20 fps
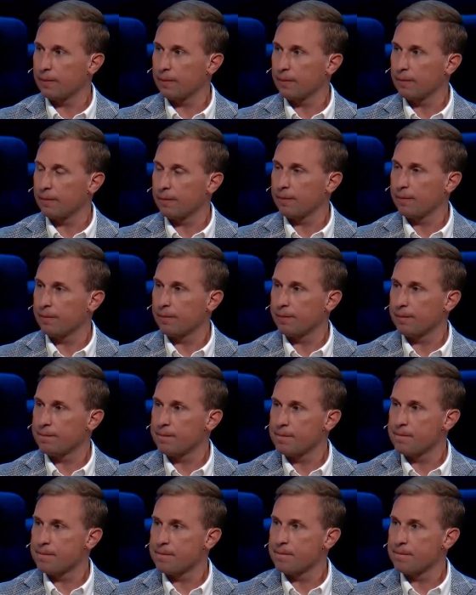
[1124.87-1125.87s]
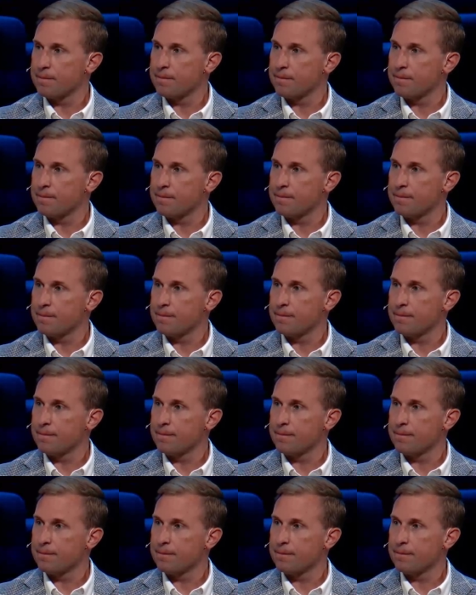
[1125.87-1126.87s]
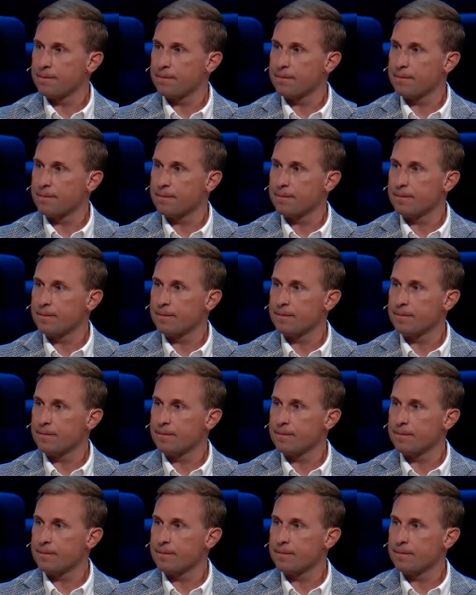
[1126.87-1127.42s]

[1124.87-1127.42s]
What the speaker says: Nobody speaks.